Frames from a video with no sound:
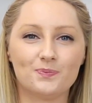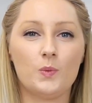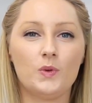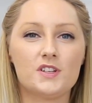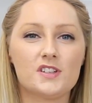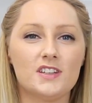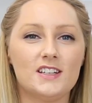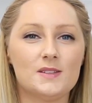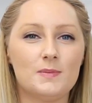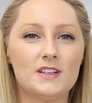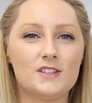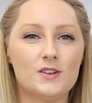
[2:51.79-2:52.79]
Which leads
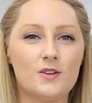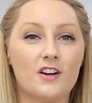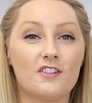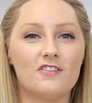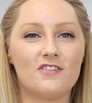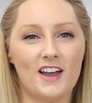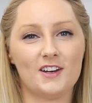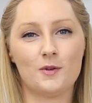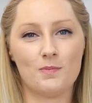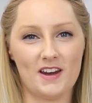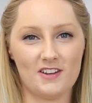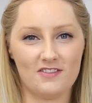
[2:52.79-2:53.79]
me to our final
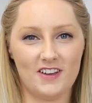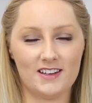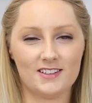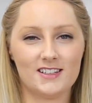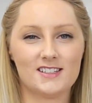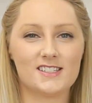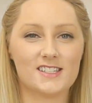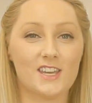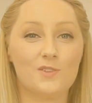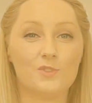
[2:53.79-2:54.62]
benefit, skin